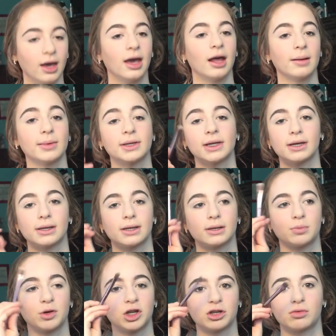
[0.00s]
And I'm going to take this
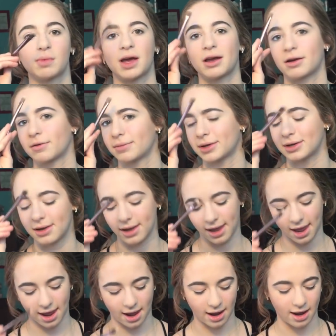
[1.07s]
brush by Urban
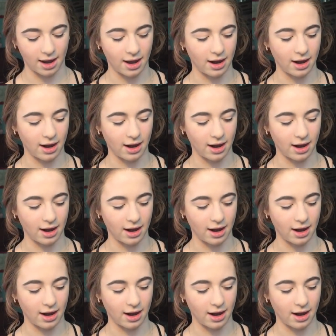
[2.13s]
Decay.